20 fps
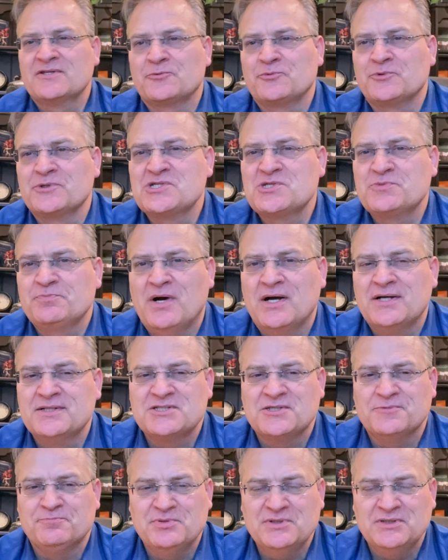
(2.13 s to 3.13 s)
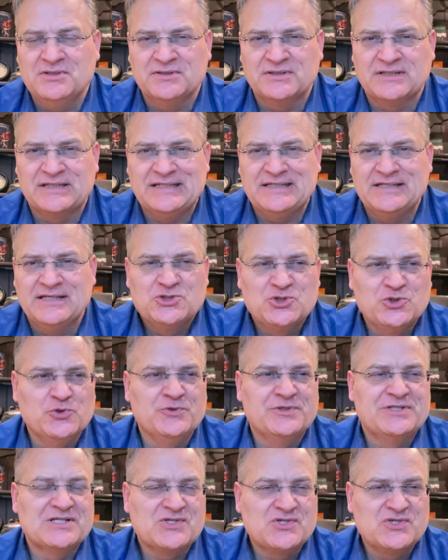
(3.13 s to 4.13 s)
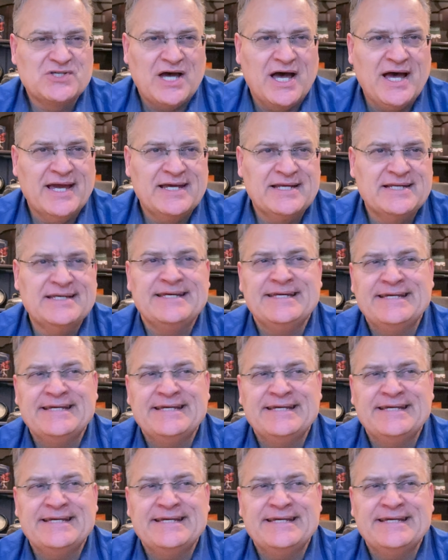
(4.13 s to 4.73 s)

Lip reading: the responsibility to decide